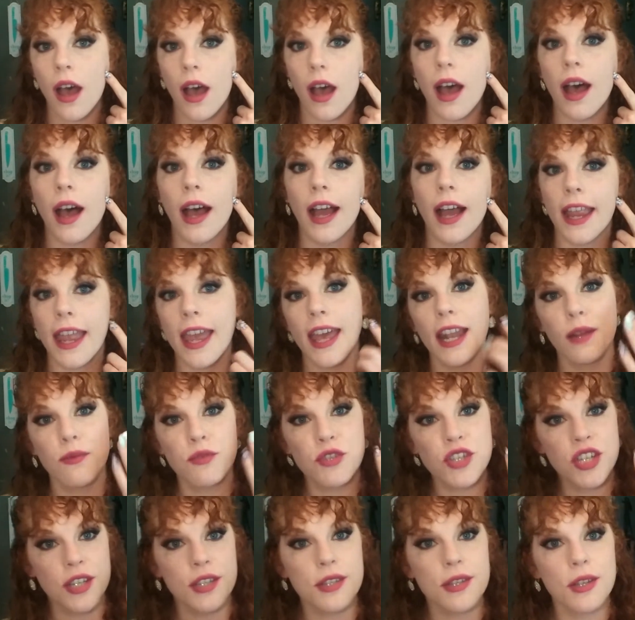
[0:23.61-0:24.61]
kind of
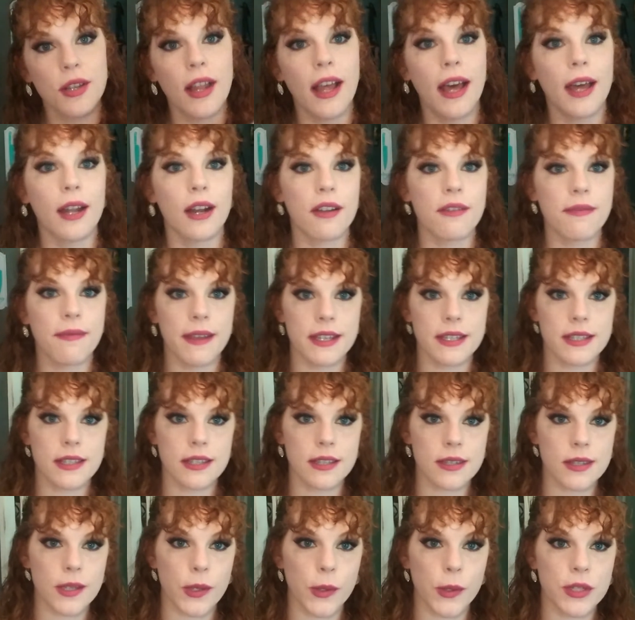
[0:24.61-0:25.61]
chisel out our
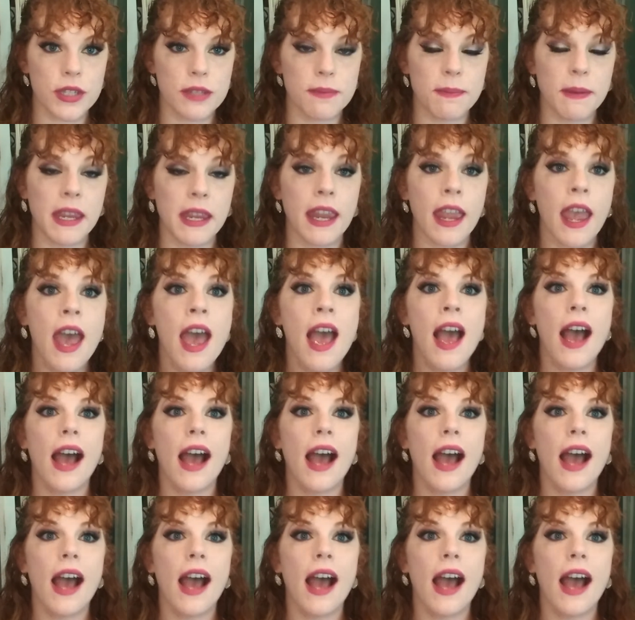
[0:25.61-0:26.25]
faces, so to speak,